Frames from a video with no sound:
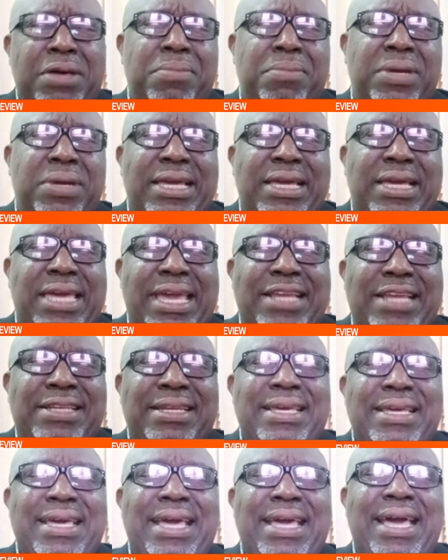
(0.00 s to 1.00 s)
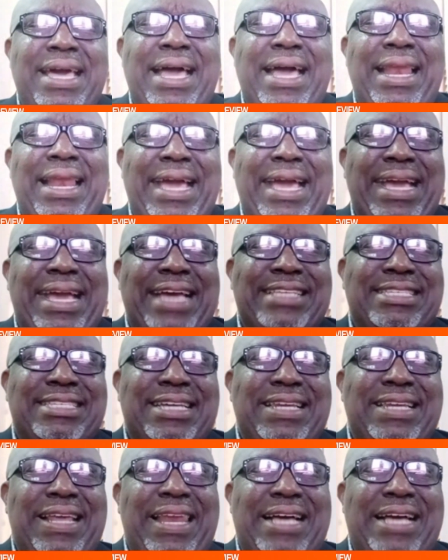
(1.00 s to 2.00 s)
But again, like I
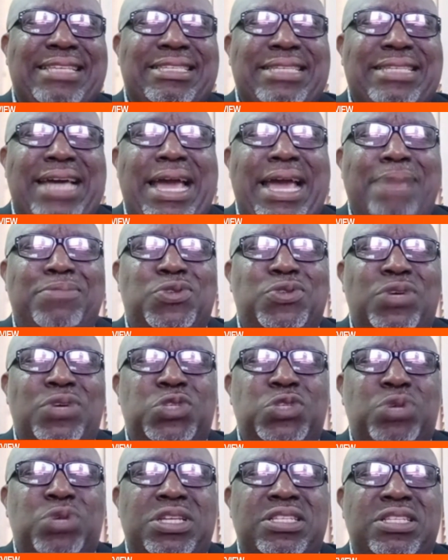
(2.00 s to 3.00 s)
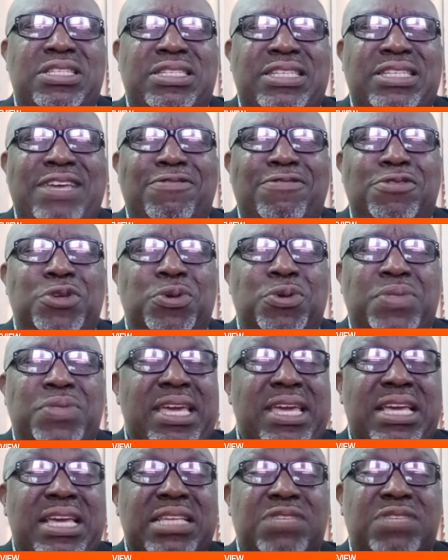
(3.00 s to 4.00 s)
said the last time, 2027, we
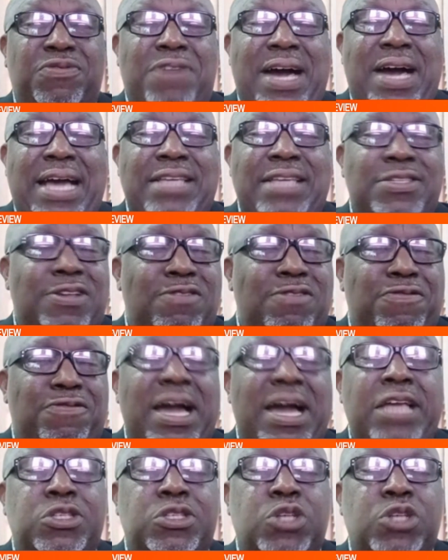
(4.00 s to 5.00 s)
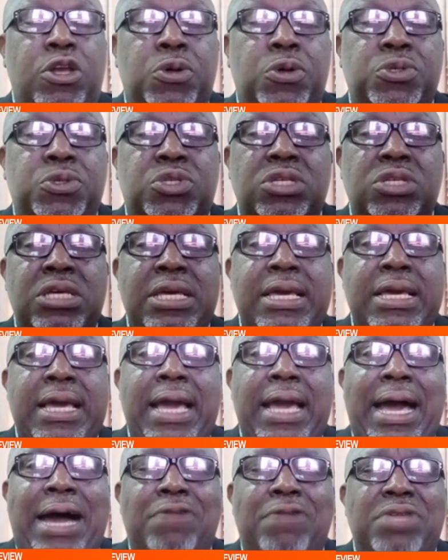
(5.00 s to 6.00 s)
think is far. It's not far, it's close.
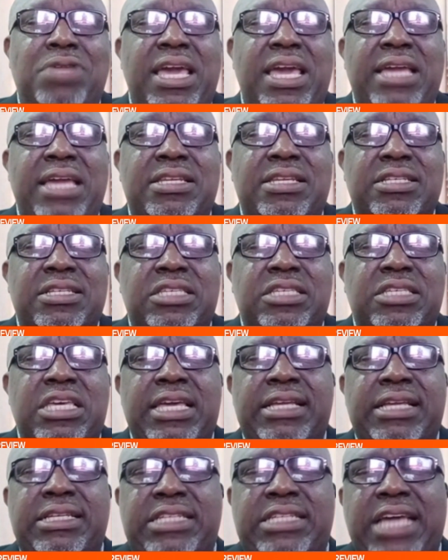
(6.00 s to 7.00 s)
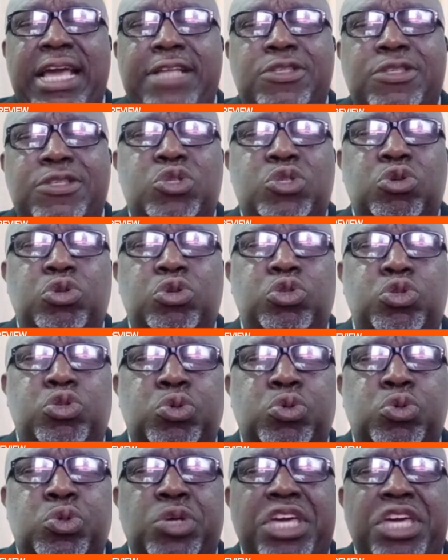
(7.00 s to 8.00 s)
How the ADC intends to
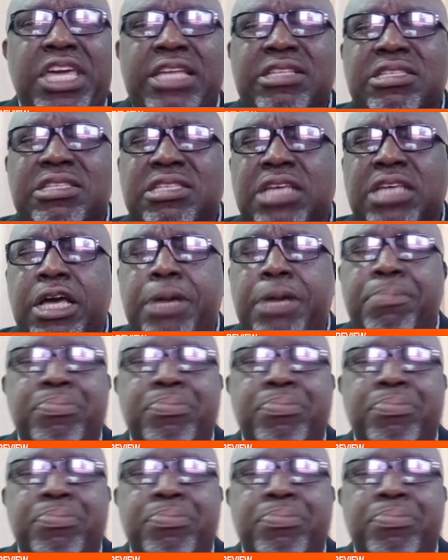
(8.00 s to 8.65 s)
do its